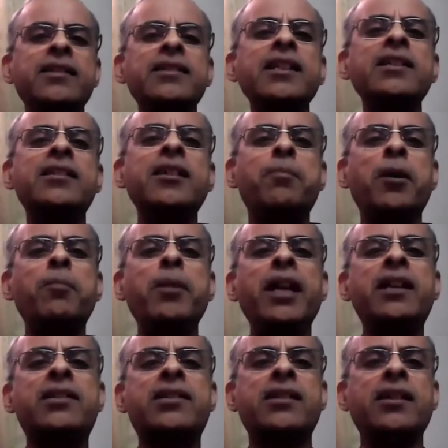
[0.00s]
This is the
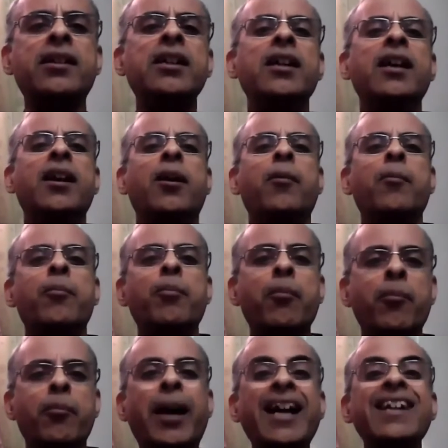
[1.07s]
public's
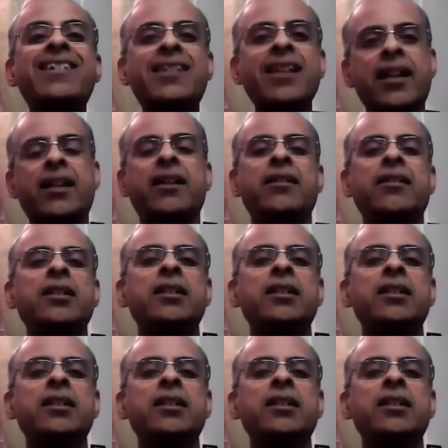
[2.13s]
mindset.